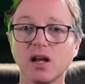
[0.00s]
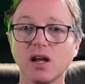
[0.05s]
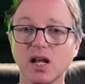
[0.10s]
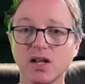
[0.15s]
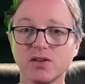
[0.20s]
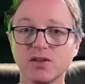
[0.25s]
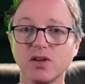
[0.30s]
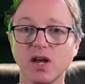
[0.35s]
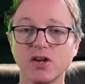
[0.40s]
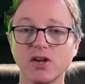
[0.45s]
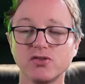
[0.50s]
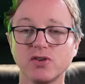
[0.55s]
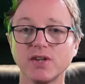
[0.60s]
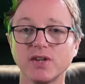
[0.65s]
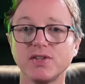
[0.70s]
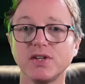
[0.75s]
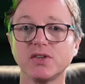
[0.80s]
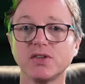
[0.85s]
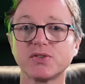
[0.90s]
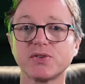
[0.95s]
and
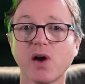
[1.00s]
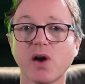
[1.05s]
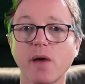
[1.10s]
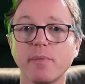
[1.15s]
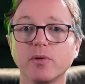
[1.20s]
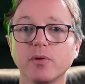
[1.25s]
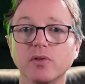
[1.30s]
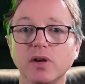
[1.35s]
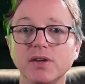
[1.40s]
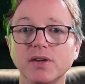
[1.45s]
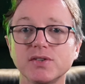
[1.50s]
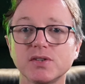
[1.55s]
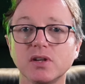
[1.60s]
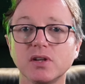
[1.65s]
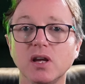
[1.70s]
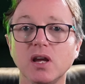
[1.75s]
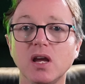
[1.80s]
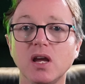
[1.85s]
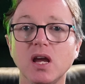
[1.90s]
addressing cyber risk